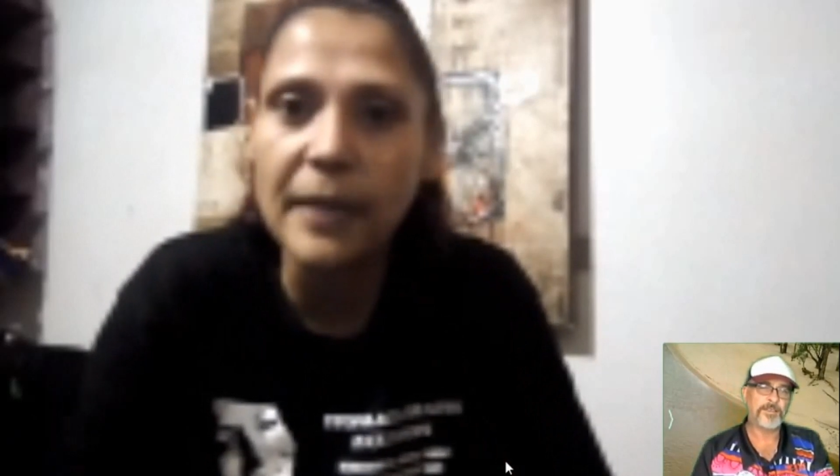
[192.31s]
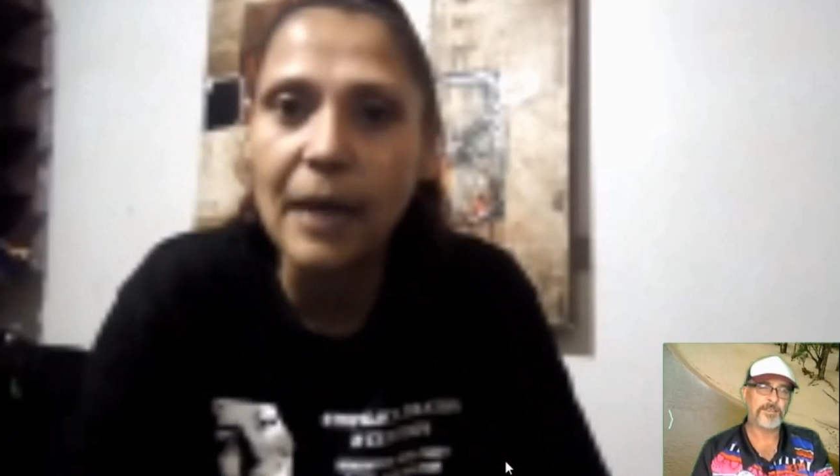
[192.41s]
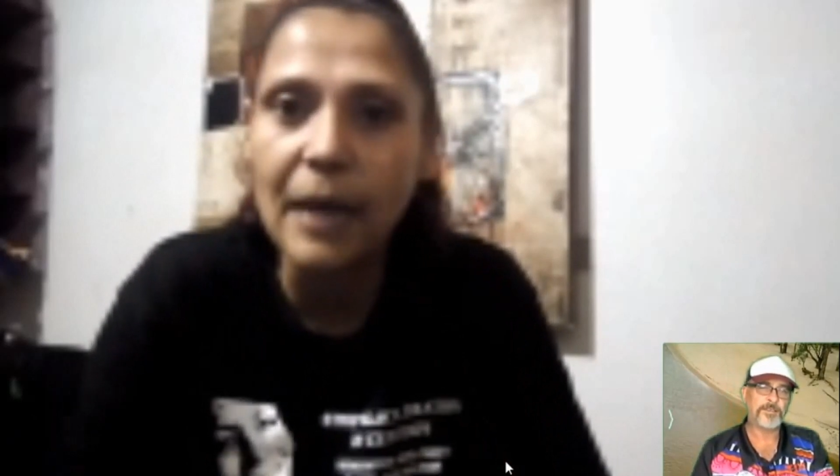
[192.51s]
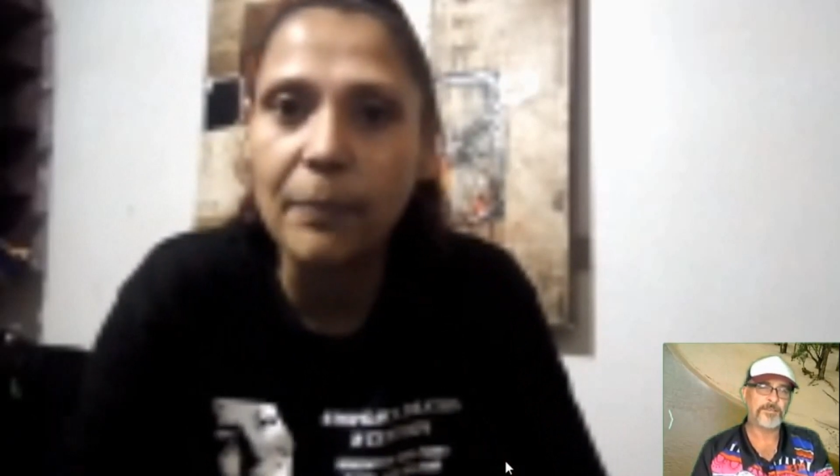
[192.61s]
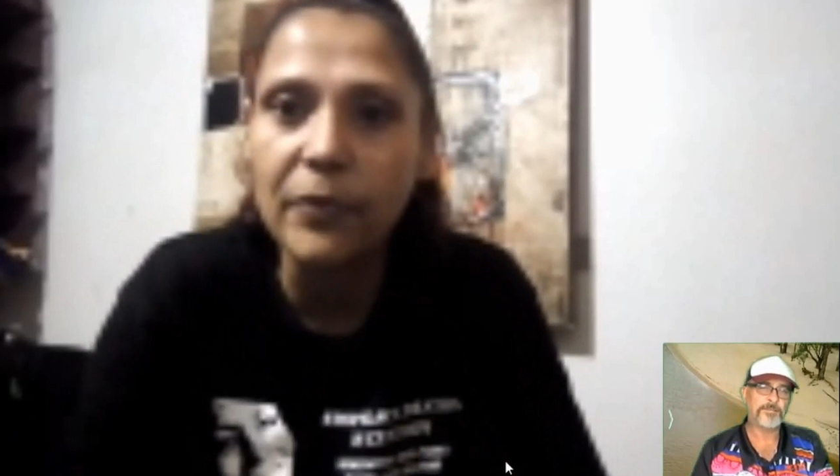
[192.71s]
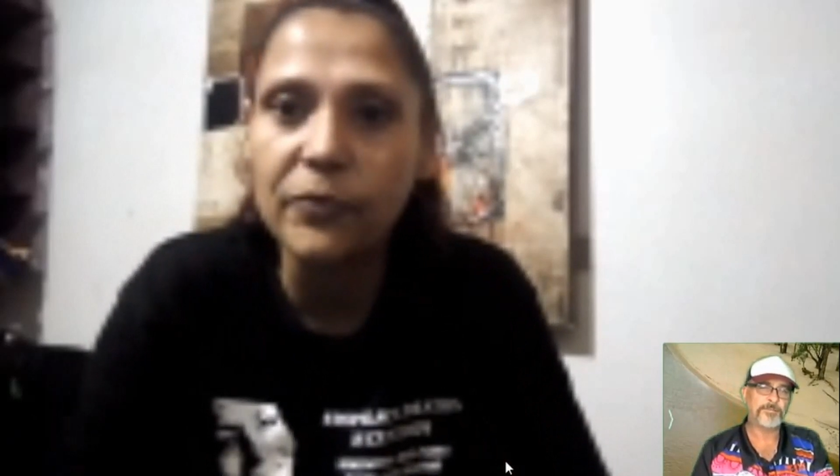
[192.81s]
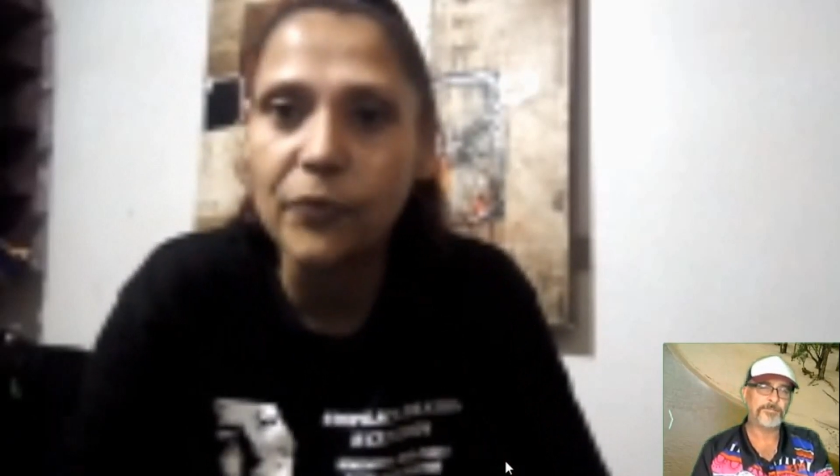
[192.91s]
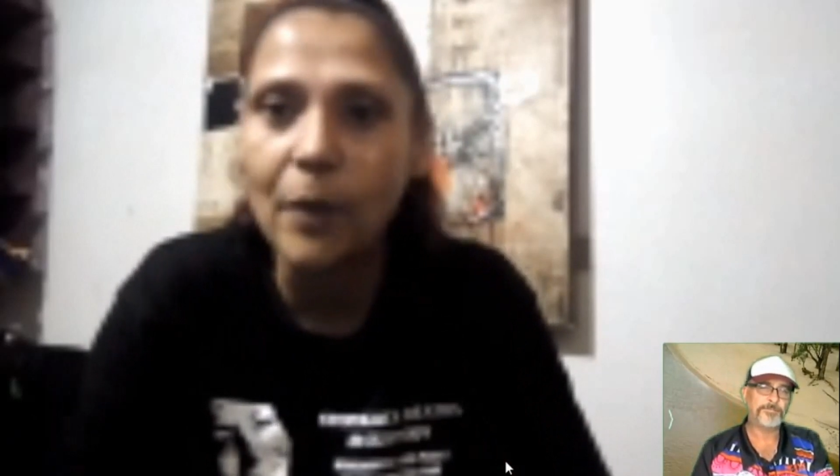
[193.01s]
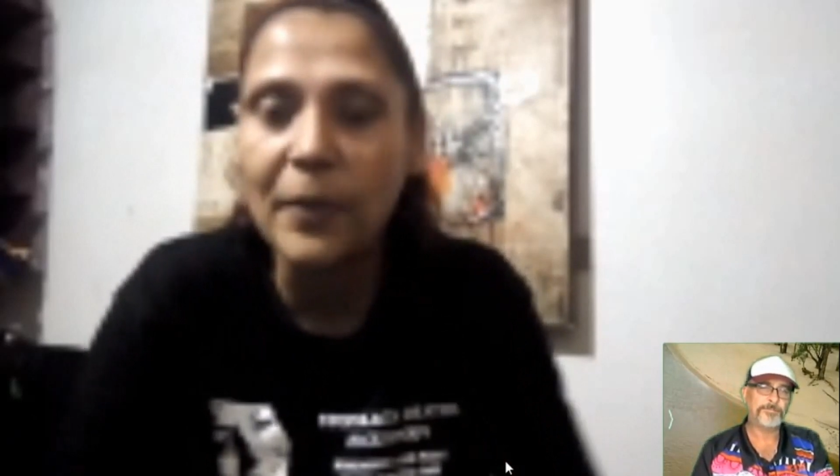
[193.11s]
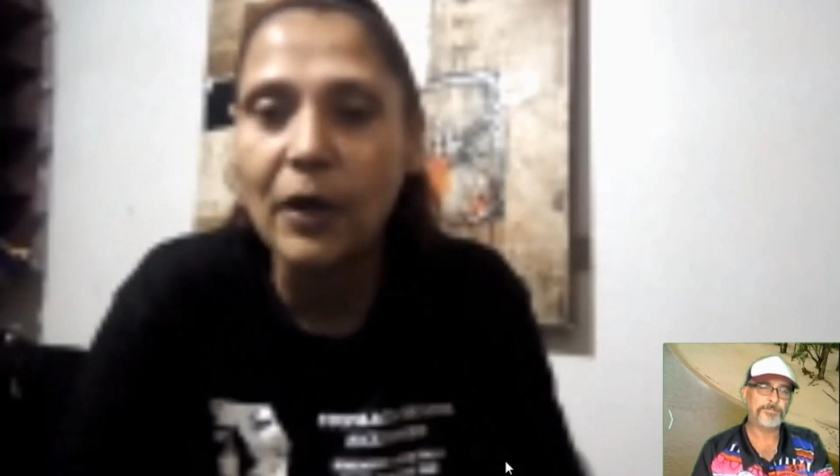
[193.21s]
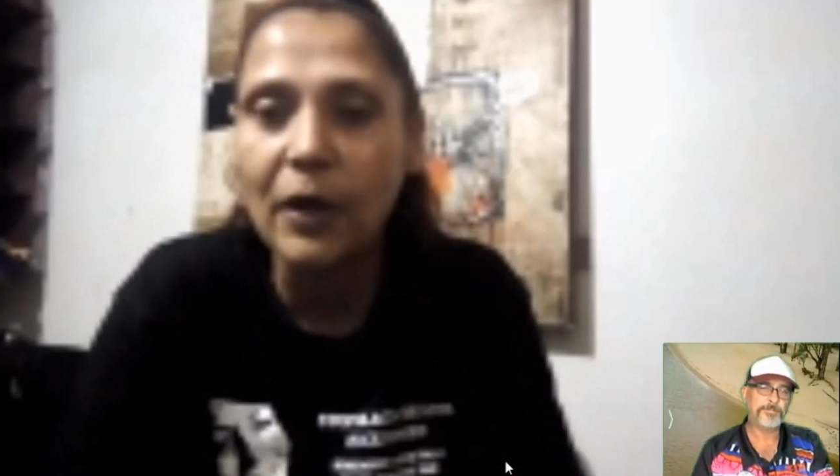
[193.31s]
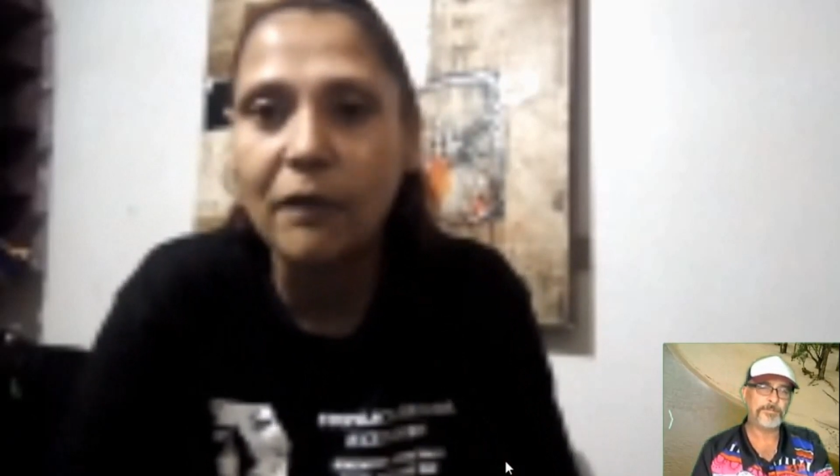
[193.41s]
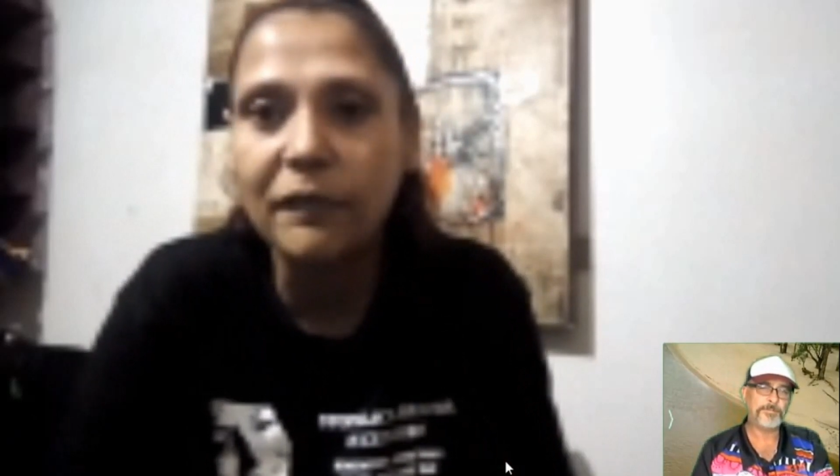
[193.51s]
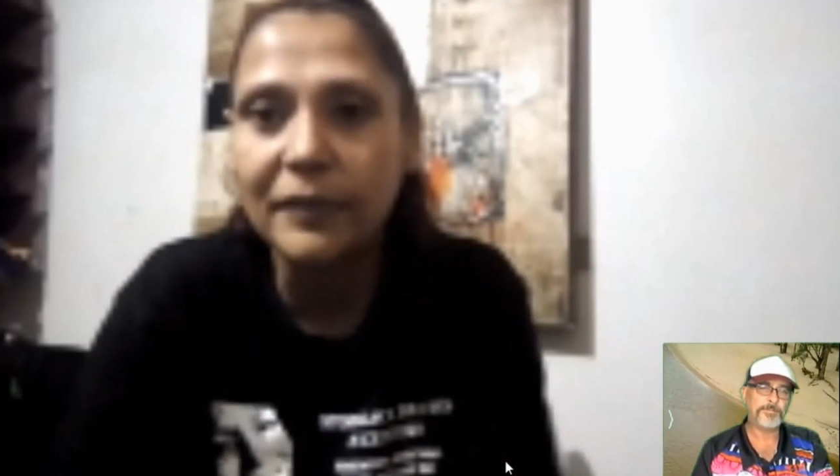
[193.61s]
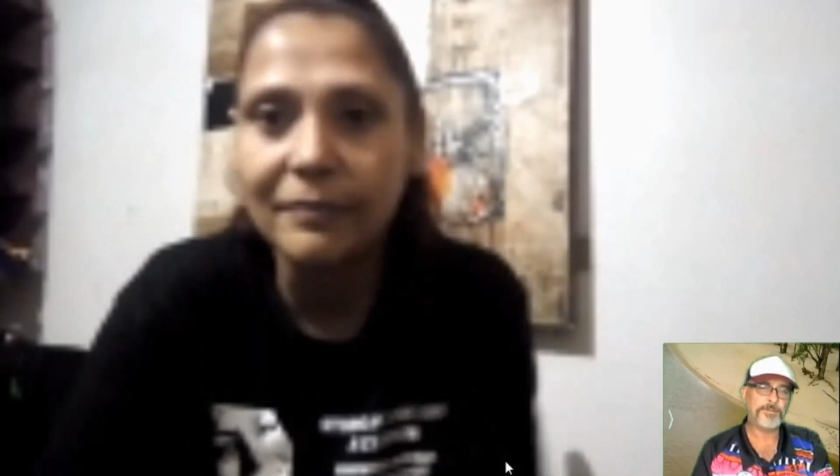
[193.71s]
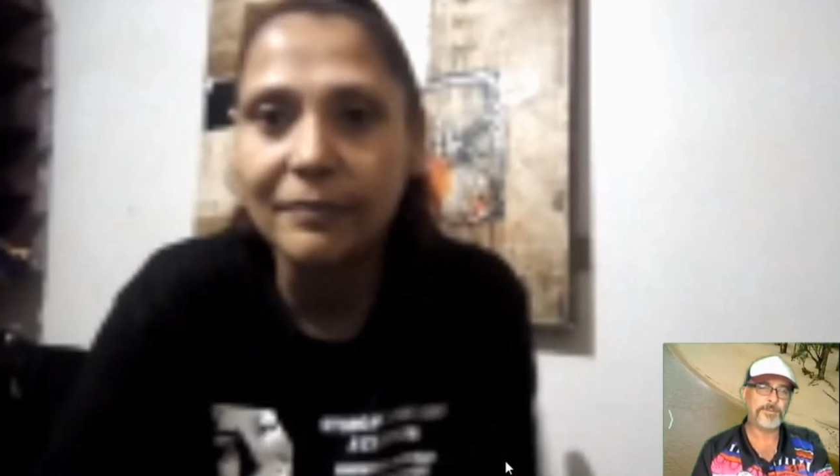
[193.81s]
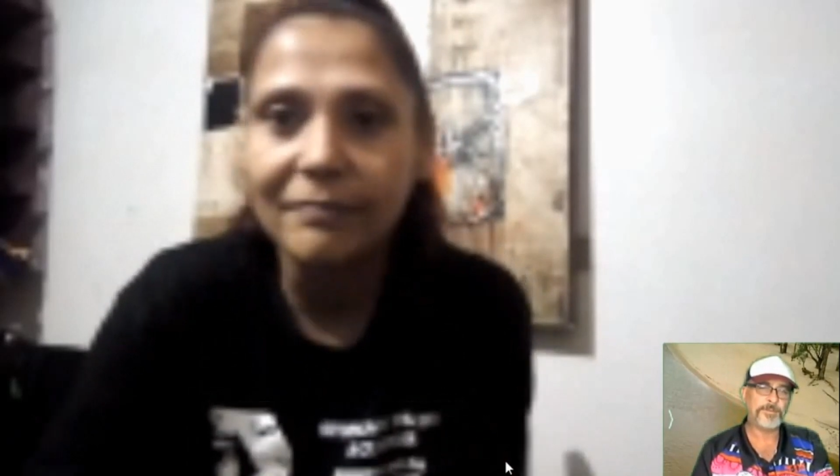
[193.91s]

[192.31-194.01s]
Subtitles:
up and dropped me off, and